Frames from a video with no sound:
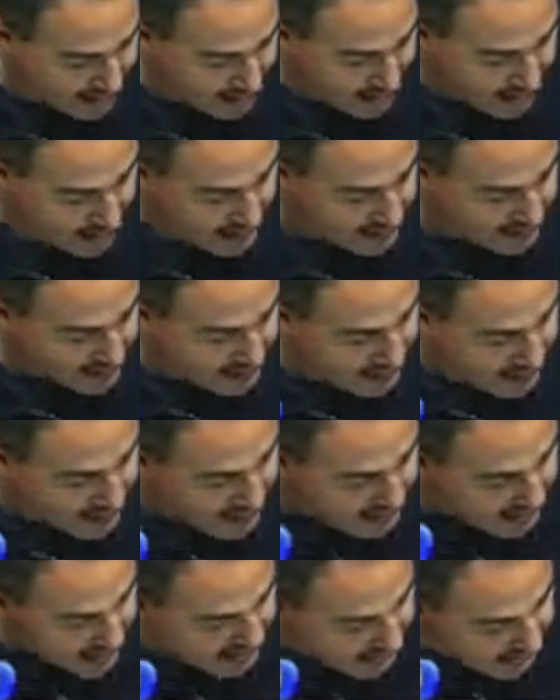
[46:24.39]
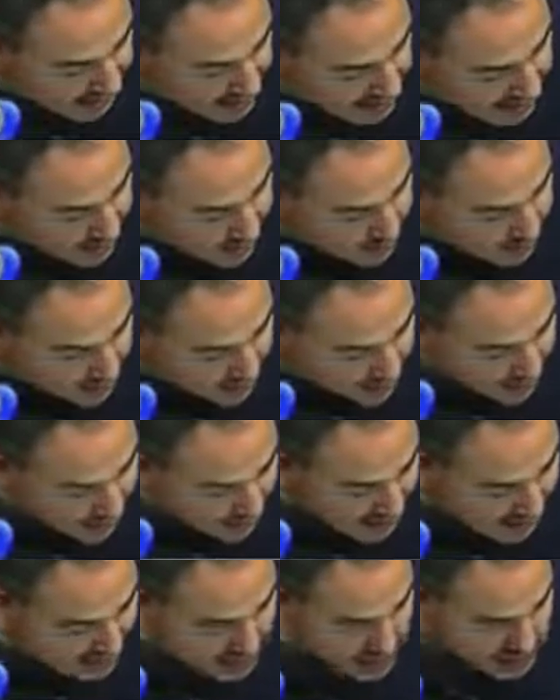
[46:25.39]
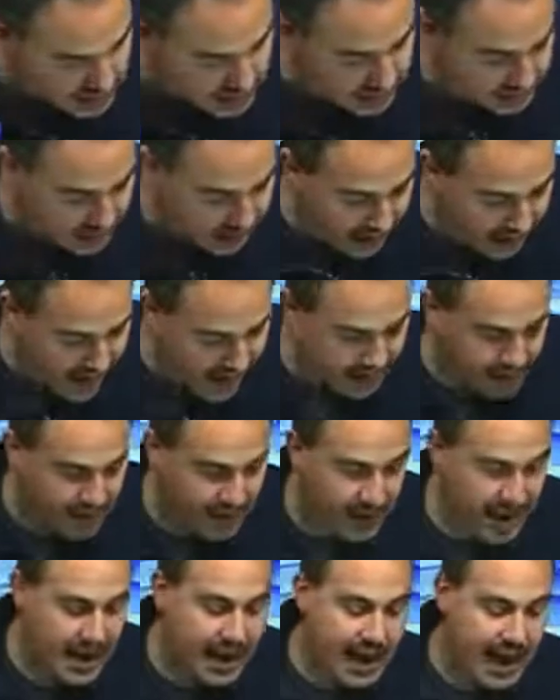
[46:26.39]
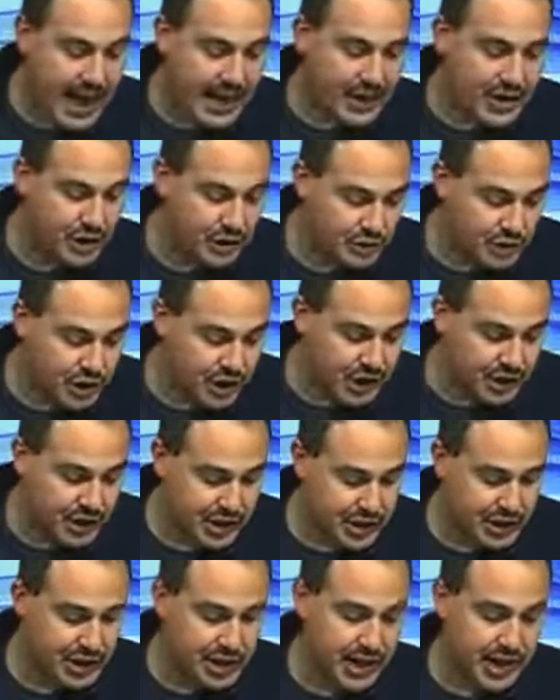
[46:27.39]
and on the day I am raised to life." And so Jesus